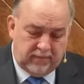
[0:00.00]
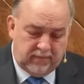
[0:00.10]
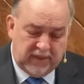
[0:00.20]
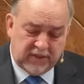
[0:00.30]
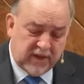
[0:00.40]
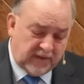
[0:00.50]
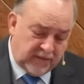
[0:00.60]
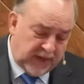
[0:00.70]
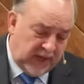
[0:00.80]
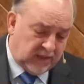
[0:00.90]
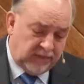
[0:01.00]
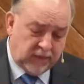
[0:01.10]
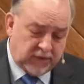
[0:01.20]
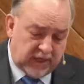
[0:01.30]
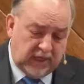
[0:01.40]
It's not faith if
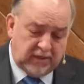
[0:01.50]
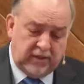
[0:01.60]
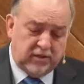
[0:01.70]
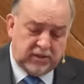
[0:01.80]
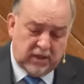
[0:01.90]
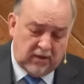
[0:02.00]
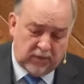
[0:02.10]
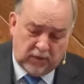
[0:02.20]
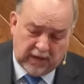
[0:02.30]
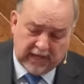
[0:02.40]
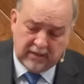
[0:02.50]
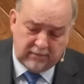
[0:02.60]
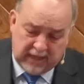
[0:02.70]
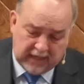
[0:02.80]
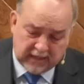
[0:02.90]
you're saying to yourself, Well, I can
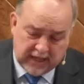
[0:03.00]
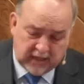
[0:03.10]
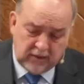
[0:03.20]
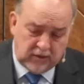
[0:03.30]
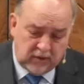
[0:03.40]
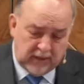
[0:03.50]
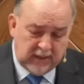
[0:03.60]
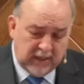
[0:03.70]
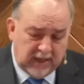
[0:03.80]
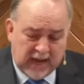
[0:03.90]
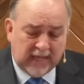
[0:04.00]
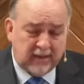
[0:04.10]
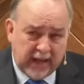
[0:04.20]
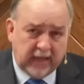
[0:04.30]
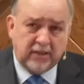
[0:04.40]
make it, I can do it, I
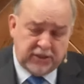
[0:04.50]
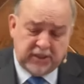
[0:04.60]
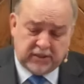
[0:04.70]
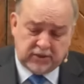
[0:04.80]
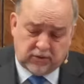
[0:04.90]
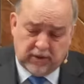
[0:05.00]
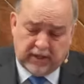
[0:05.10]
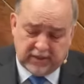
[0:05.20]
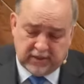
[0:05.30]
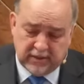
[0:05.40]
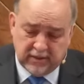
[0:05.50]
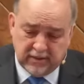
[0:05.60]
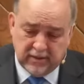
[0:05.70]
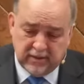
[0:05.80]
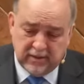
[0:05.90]
like Jesus Christ.
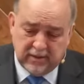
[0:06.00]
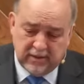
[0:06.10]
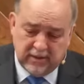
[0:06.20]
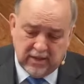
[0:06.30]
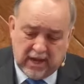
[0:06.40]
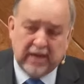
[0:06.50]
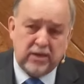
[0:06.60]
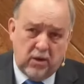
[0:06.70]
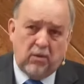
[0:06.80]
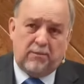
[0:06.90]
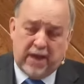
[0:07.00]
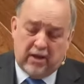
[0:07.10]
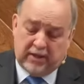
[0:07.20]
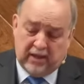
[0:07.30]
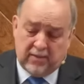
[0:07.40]
I know
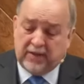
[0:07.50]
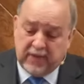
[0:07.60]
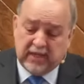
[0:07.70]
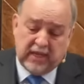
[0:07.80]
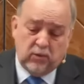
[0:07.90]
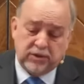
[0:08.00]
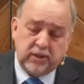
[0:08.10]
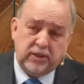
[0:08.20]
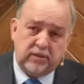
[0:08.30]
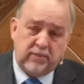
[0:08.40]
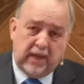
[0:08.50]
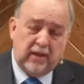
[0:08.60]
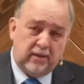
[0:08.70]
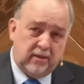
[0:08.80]
about him. I think he was a good man.